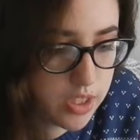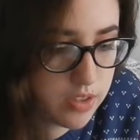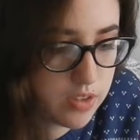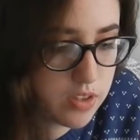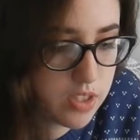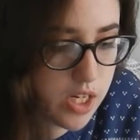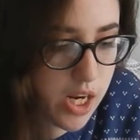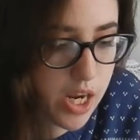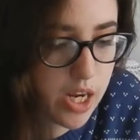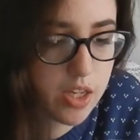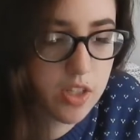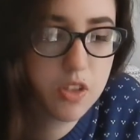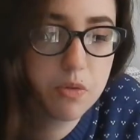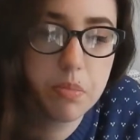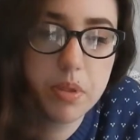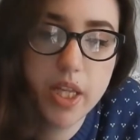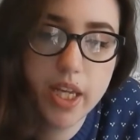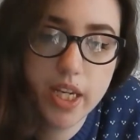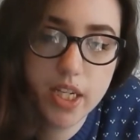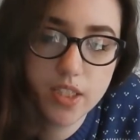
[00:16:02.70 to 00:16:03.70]
this takes
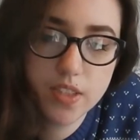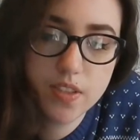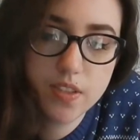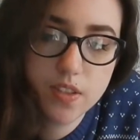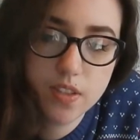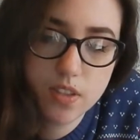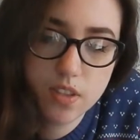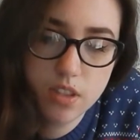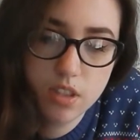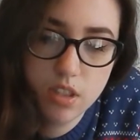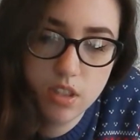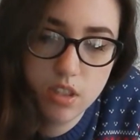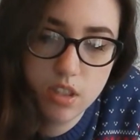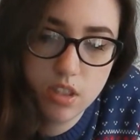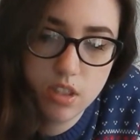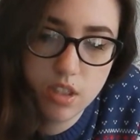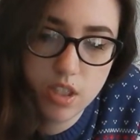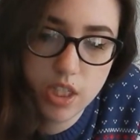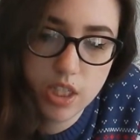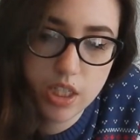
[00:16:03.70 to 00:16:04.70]
place,
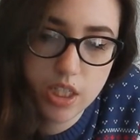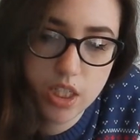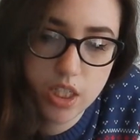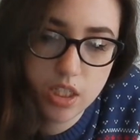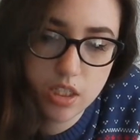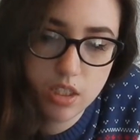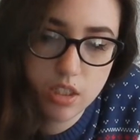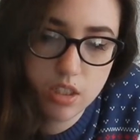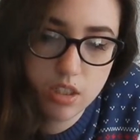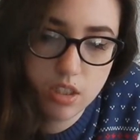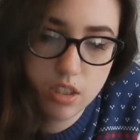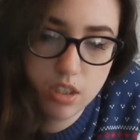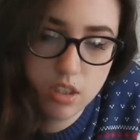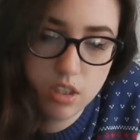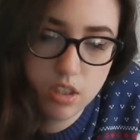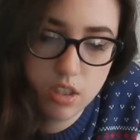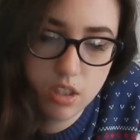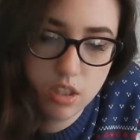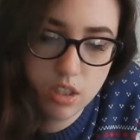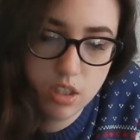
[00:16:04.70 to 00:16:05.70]
I think.
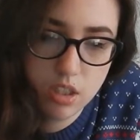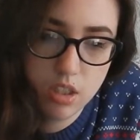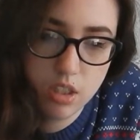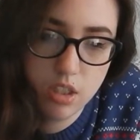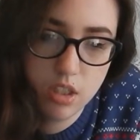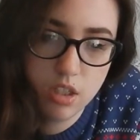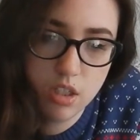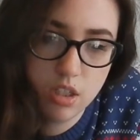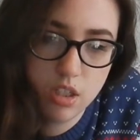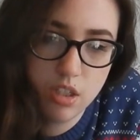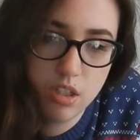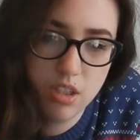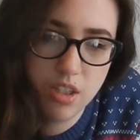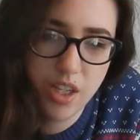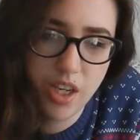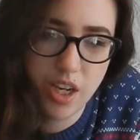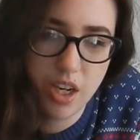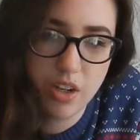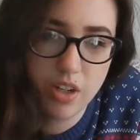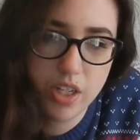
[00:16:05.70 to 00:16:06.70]

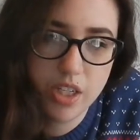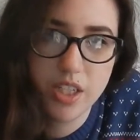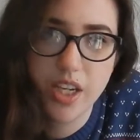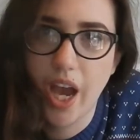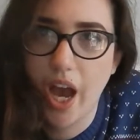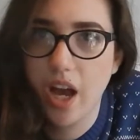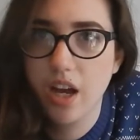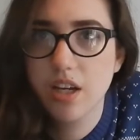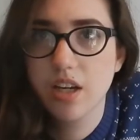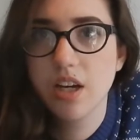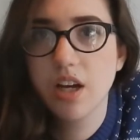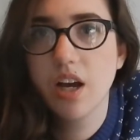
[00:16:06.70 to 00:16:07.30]
Yeah, right? Yeah.